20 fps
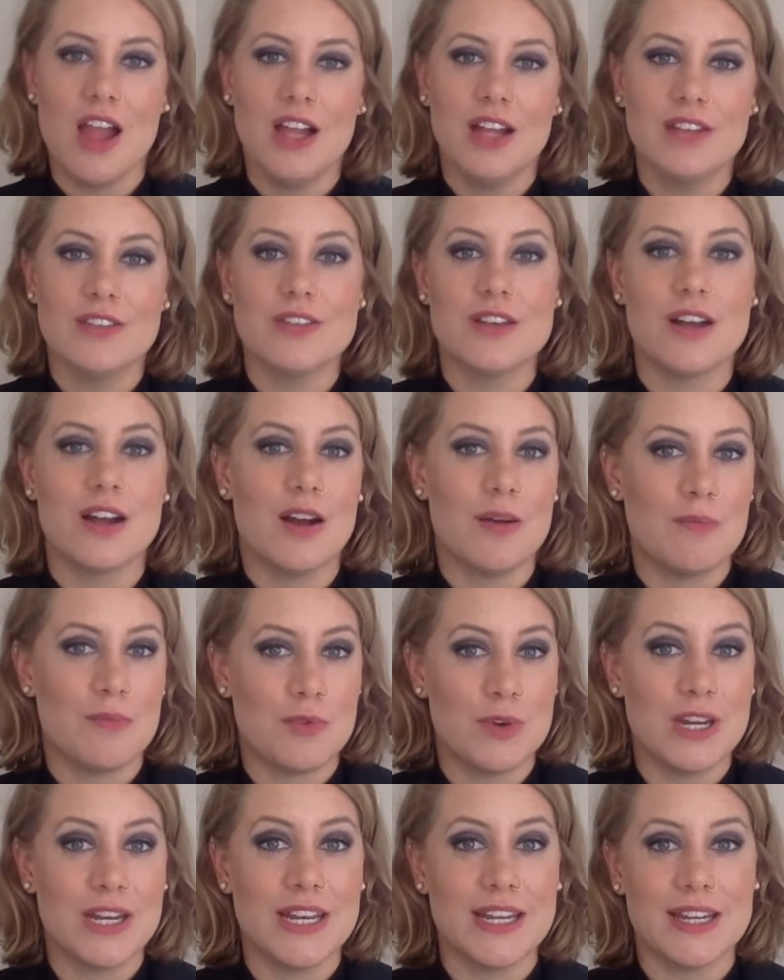So I'm
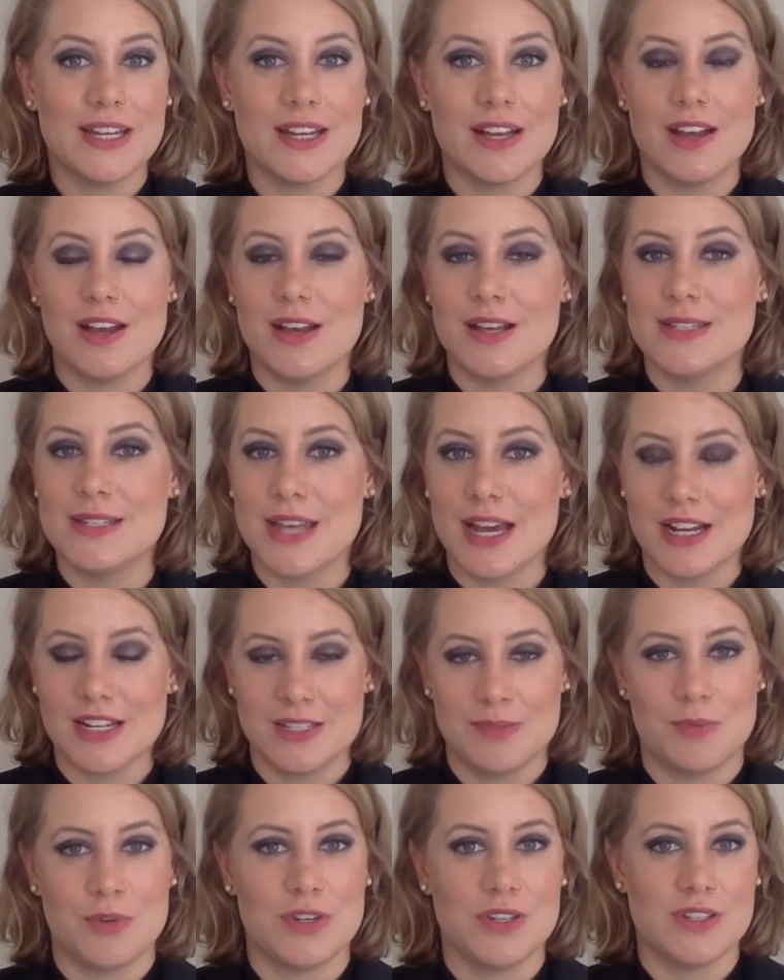really a
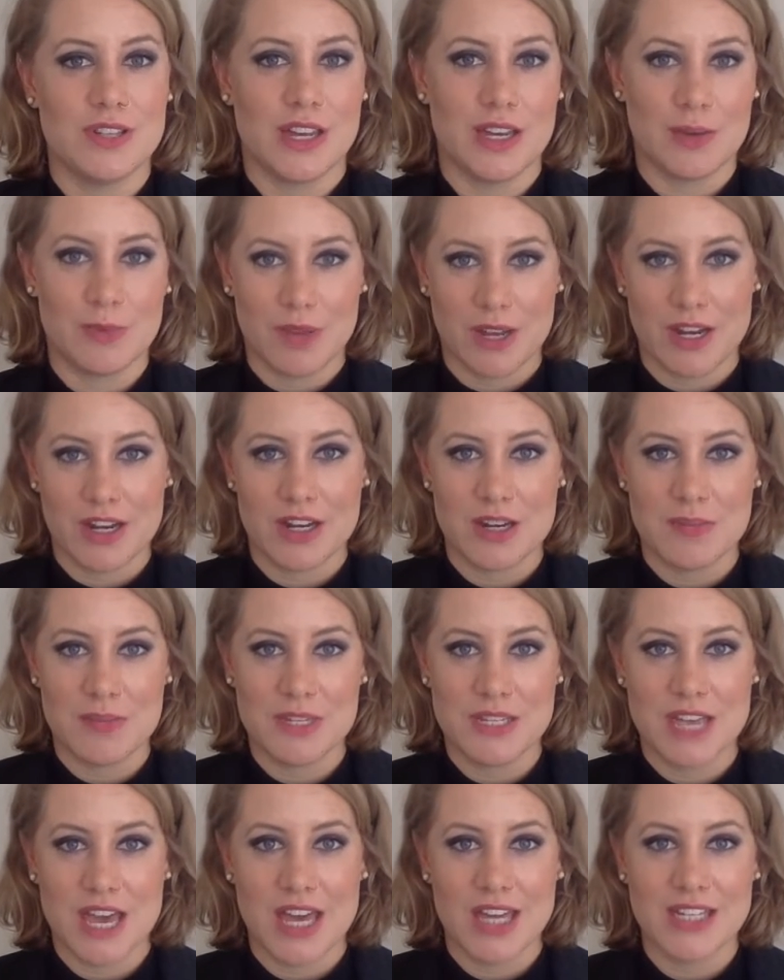salesperson, like 100%,
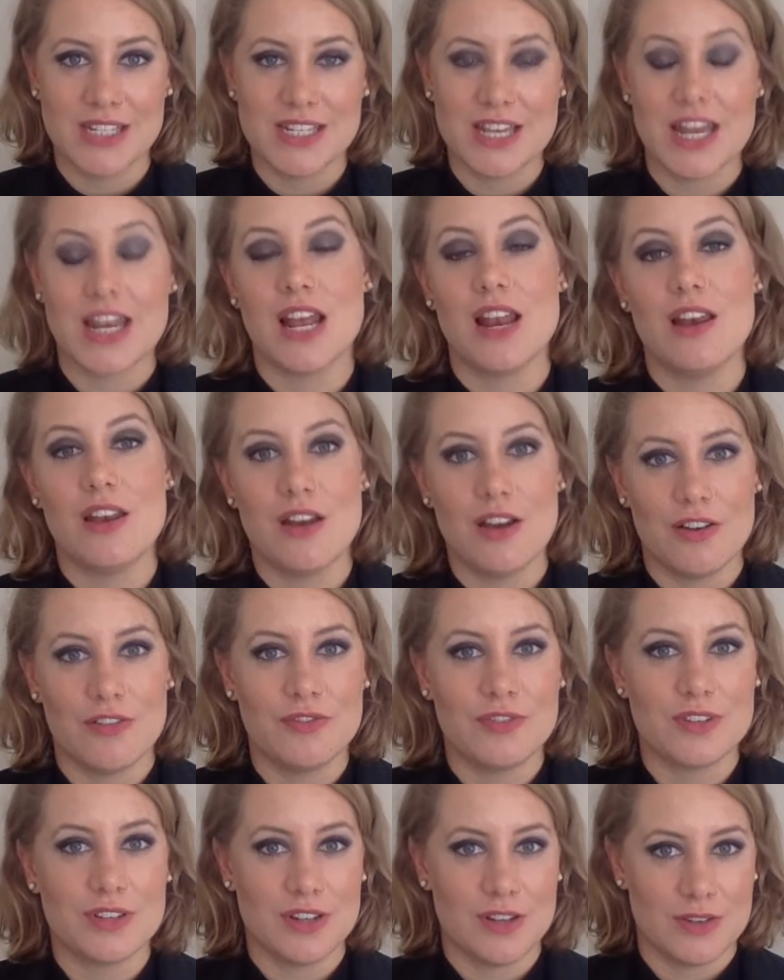and I love
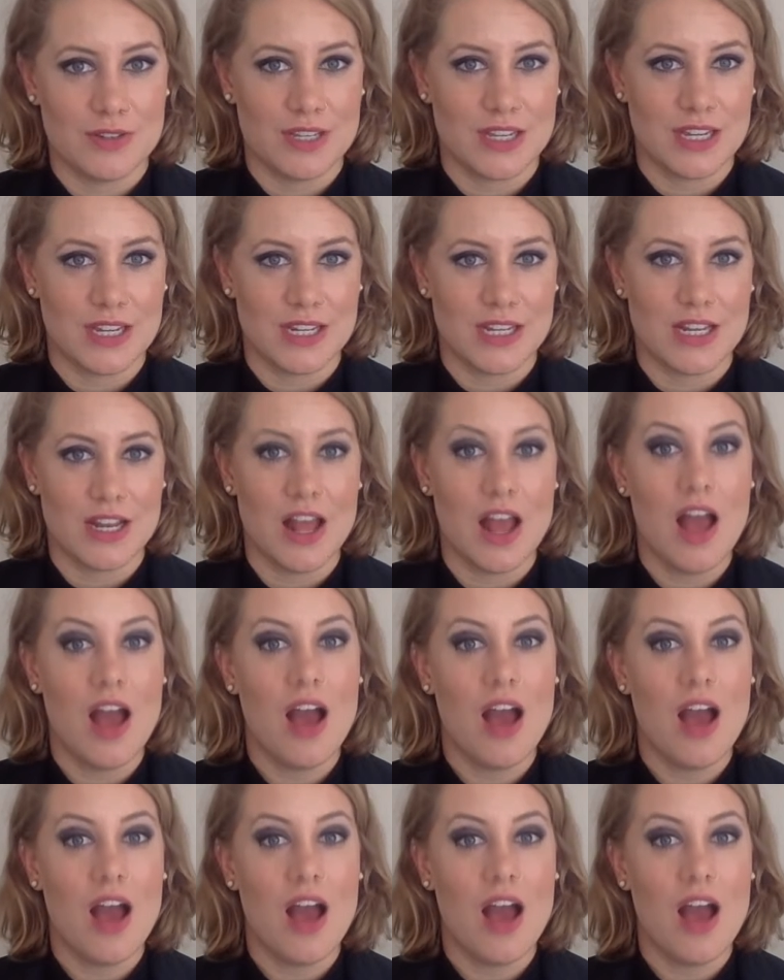closing a deal.